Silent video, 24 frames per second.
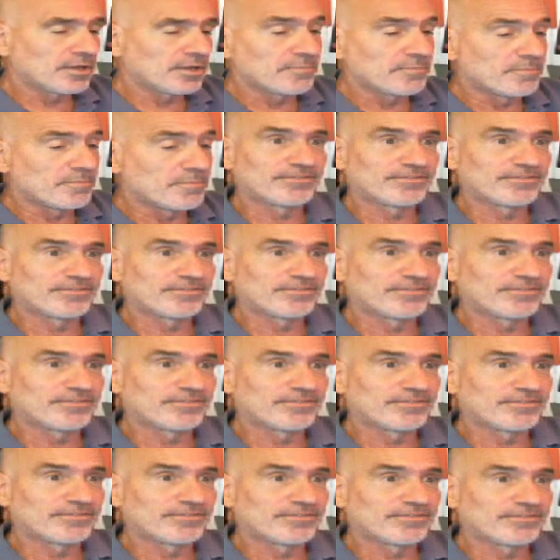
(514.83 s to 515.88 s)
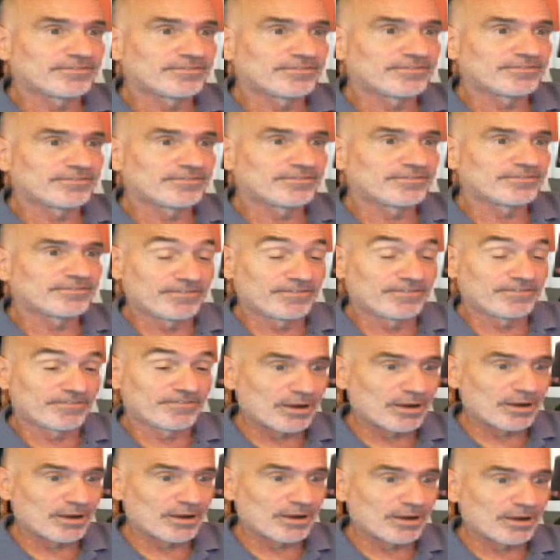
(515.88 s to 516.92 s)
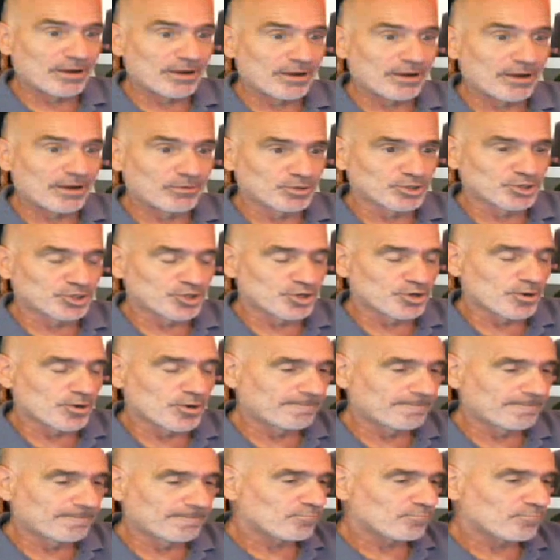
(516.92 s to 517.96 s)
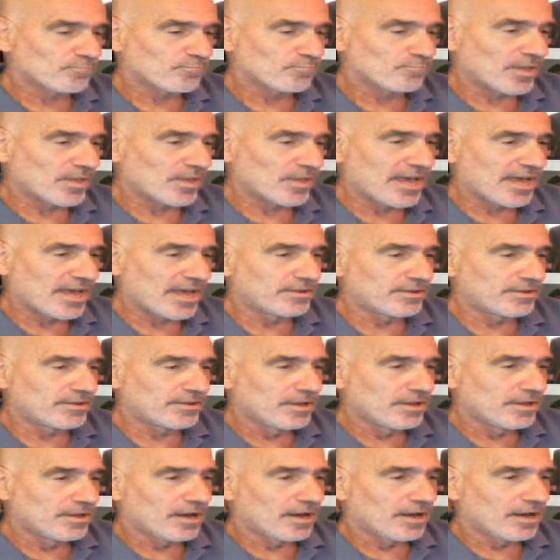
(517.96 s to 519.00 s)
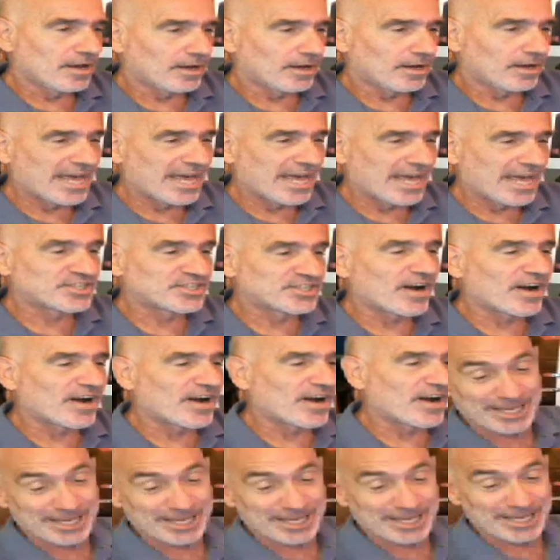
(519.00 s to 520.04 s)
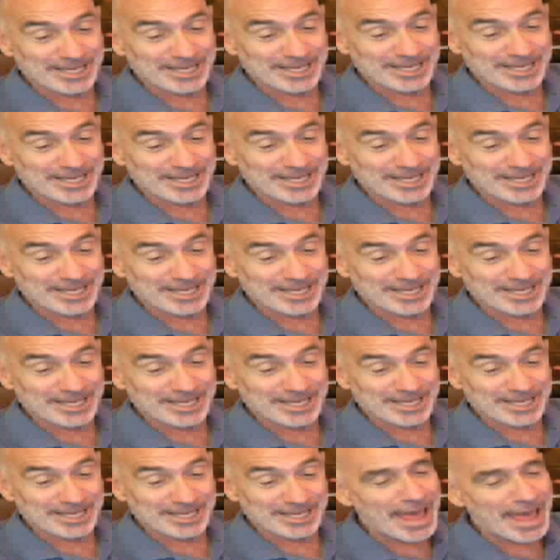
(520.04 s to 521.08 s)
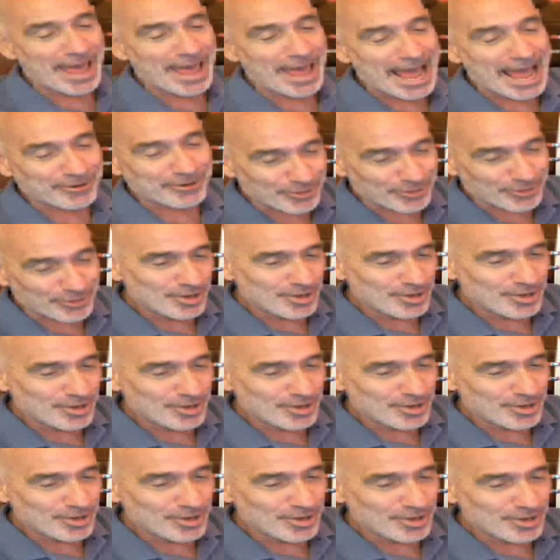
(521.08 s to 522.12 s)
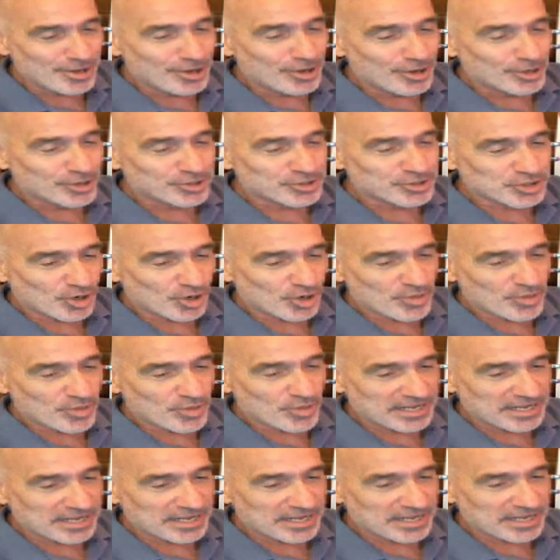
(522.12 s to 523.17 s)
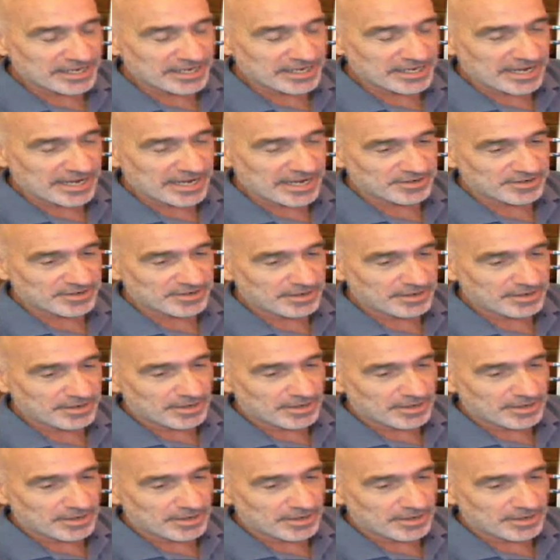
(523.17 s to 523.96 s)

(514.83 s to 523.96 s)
the business side of, of, of what I was doing. And uh, has invited me to get back with them so that he can